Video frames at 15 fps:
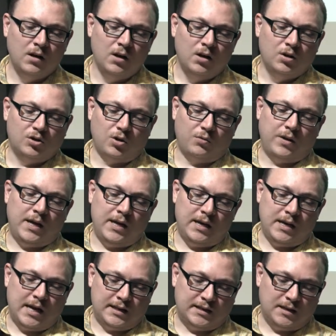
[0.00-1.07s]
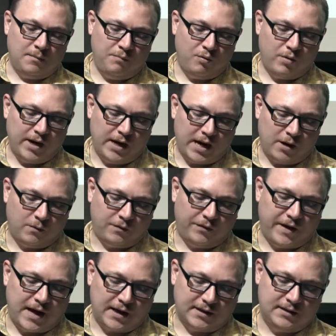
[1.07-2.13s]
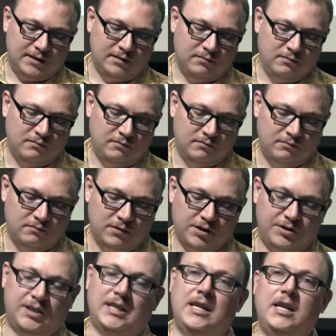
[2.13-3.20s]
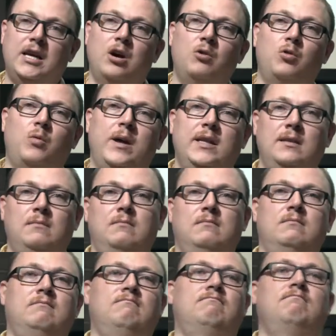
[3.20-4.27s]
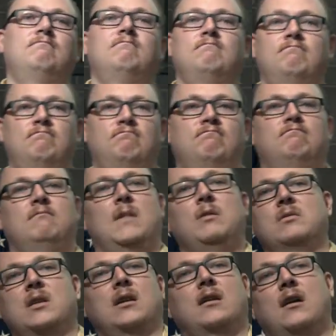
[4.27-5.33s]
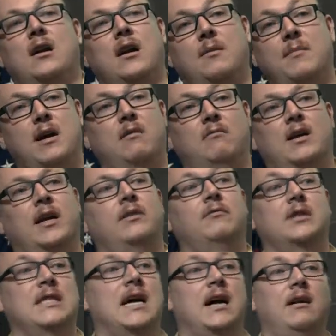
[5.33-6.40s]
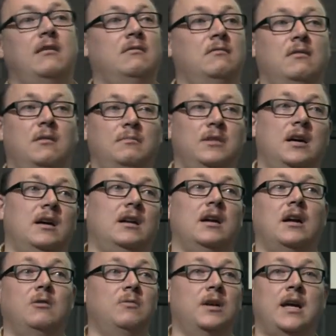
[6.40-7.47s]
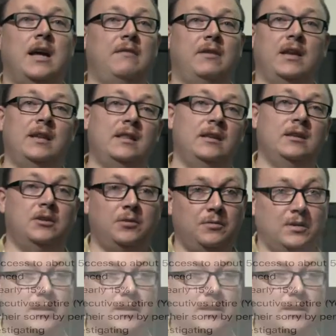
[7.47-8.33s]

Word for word: So then, at some point, Equifax their CEO quit. He was like, all right, I'm out. I can retire. I'm done. I don't want to have anything to do with